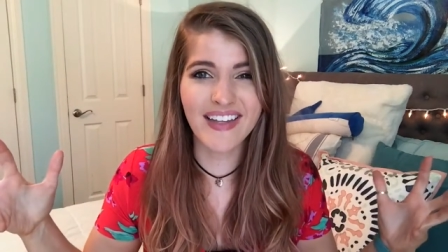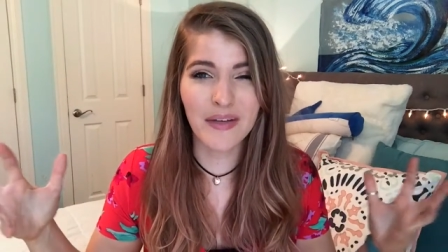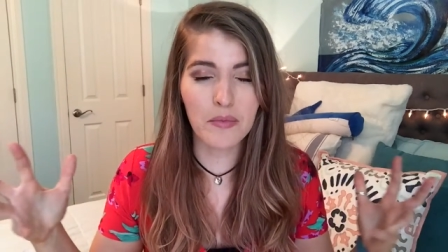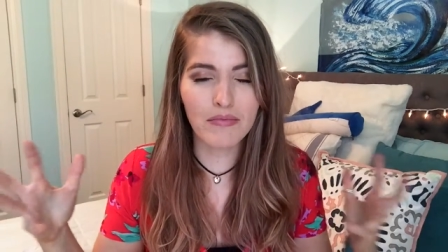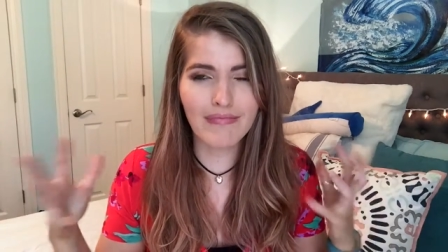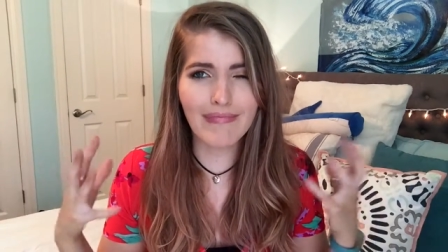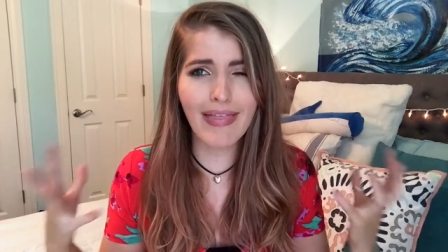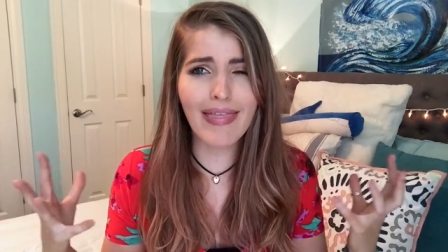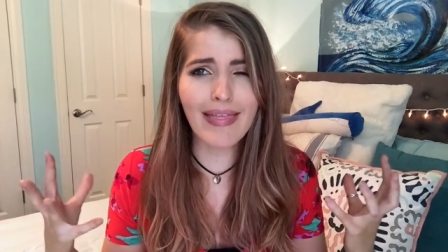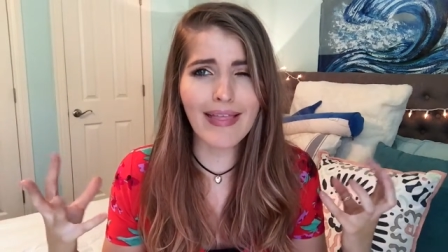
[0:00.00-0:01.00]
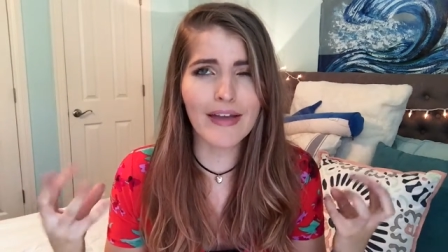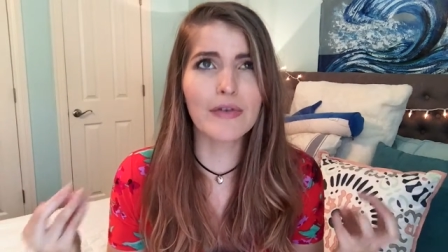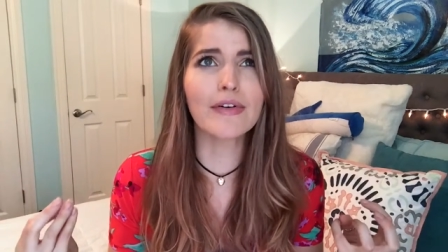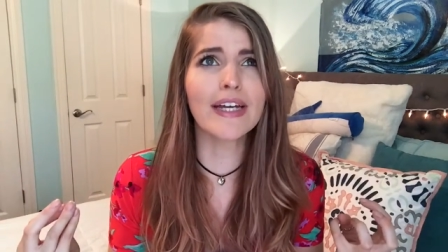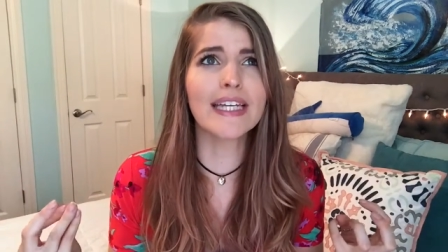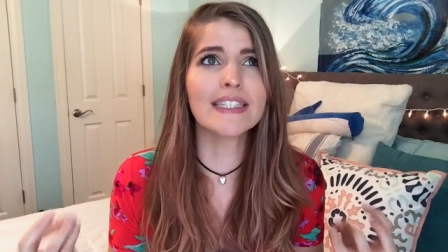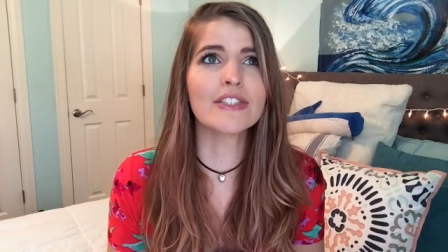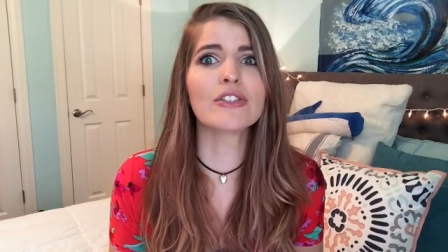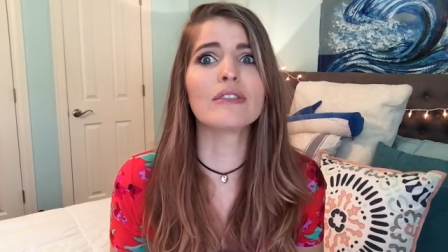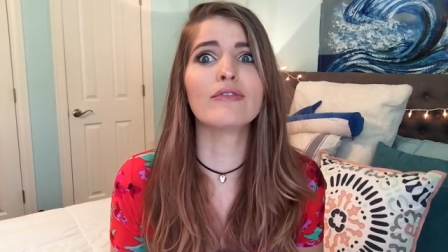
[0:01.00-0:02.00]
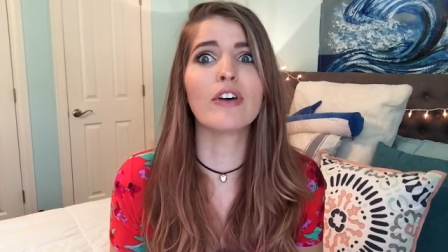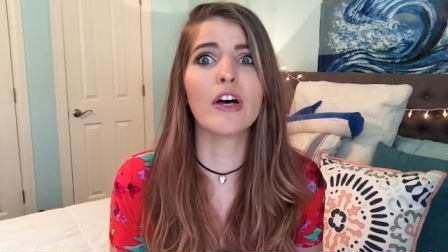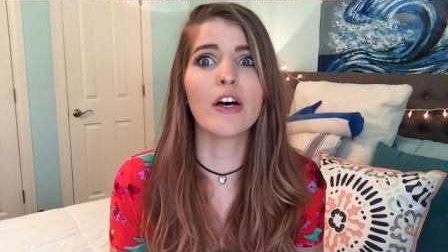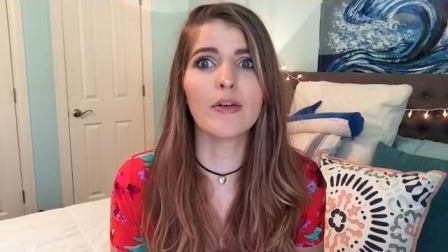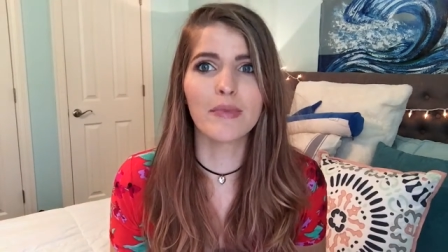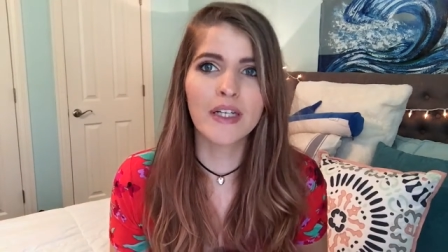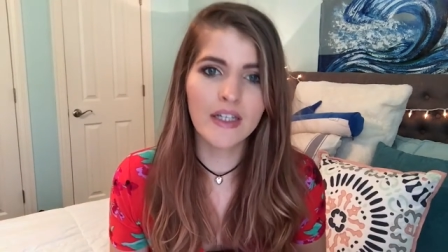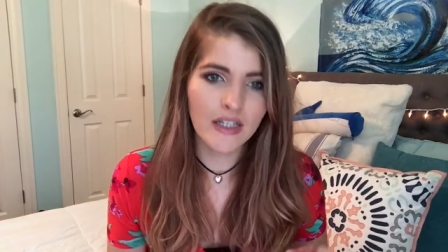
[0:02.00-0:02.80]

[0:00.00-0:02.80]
Like, little cringe vom.